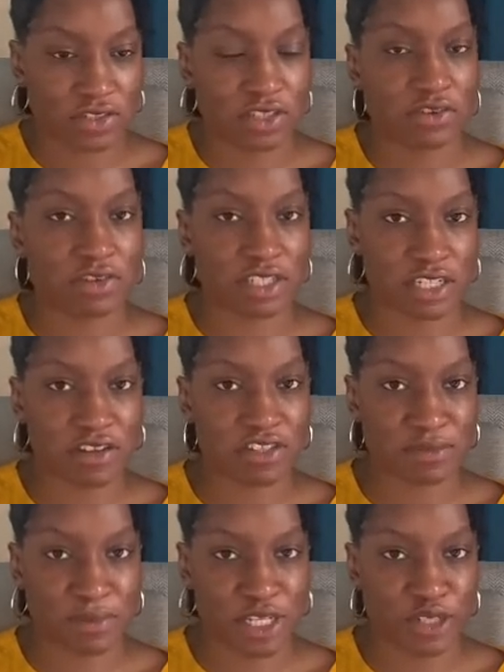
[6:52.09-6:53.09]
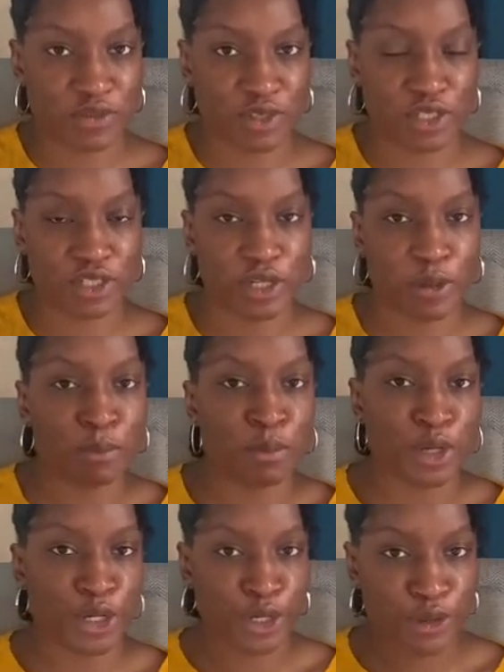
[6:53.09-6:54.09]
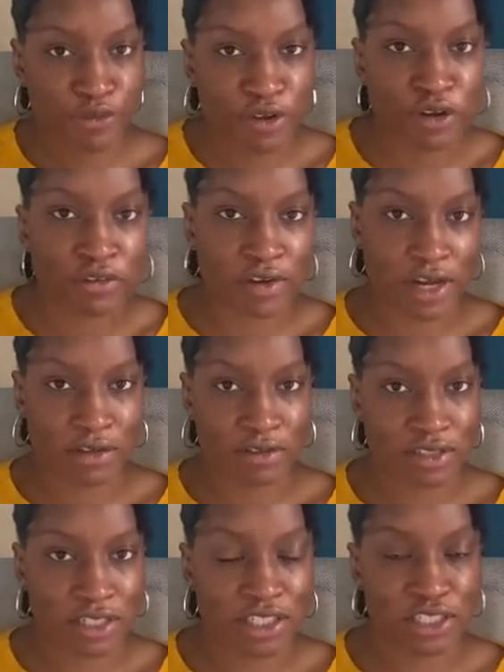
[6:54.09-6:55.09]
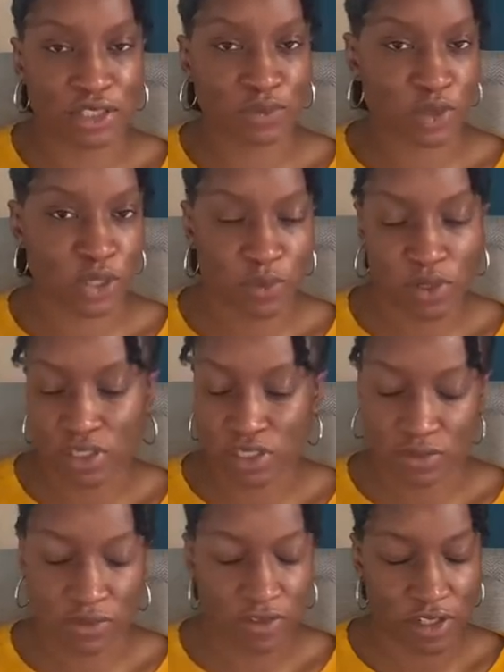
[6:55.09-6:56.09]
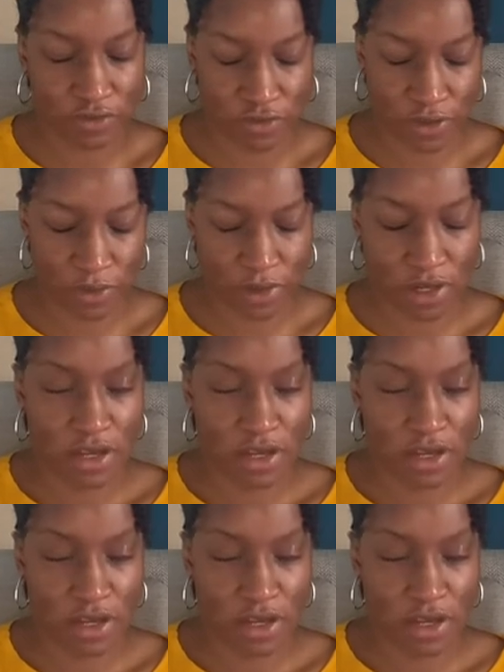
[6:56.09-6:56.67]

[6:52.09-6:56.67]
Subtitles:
There is enough space for you to maneuver around and do what you want to do within the room.